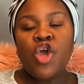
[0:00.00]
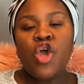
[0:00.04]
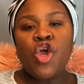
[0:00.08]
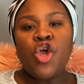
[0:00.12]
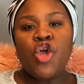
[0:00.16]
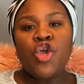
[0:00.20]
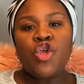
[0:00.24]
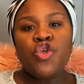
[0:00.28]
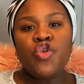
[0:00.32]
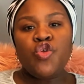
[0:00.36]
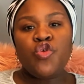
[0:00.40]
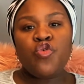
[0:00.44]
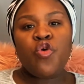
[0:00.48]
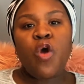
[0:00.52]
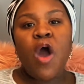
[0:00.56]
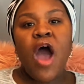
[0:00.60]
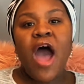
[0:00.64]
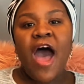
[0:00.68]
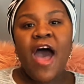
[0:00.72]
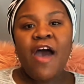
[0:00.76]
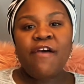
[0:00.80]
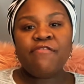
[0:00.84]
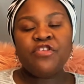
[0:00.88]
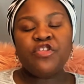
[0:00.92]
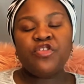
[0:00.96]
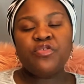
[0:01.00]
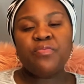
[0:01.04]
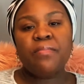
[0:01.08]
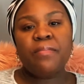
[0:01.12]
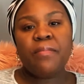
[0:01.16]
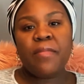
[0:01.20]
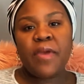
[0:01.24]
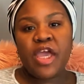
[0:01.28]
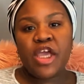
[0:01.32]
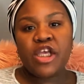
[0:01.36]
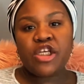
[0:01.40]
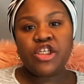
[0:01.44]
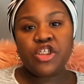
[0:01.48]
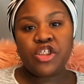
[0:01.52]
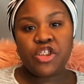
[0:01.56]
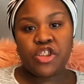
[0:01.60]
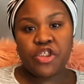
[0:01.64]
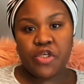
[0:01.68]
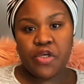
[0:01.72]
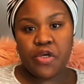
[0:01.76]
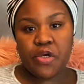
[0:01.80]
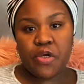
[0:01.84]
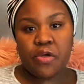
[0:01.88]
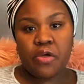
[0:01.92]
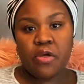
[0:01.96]
You have to make
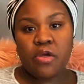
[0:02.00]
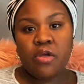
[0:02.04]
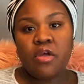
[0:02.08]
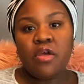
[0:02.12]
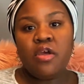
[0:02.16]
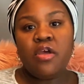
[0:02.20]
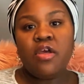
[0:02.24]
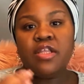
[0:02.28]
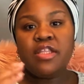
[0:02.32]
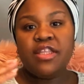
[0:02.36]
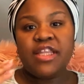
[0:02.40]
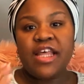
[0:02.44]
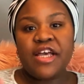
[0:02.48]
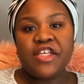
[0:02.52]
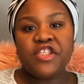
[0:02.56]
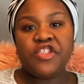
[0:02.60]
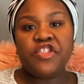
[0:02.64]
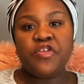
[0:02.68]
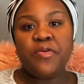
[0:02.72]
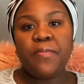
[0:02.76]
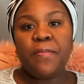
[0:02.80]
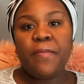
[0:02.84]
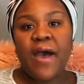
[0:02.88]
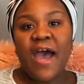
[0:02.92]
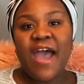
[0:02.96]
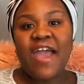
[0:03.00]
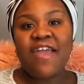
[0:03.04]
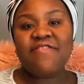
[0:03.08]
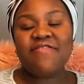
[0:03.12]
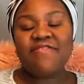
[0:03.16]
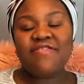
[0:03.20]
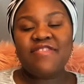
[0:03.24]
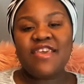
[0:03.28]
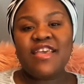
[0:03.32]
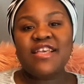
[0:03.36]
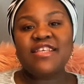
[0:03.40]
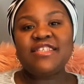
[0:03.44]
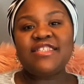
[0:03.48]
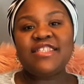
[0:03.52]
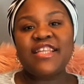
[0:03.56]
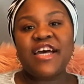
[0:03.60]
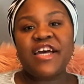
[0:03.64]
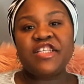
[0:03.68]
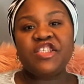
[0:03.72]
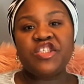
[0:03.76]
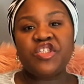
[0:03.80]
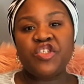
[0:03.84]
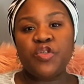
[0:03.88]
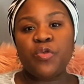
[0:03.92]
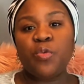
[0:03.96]
sure that you buy things
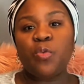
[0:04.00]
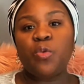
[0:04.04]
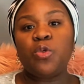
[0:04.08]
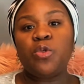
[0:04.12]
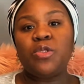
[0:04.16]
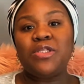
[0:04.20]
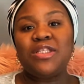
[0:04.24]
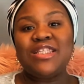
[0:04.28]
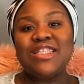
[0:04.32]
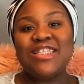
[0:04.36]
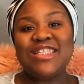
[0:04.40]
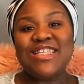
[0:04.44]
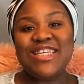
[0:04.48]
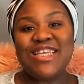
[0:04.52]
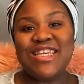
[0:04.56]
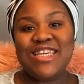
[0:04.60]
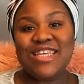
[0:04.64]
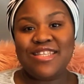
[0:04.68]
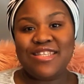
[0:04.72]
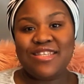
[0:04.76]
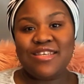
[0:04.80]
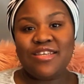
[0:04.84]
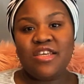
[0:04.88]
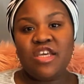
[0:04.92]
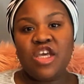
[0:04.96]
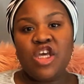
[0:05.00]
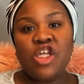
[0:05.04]
that you will need,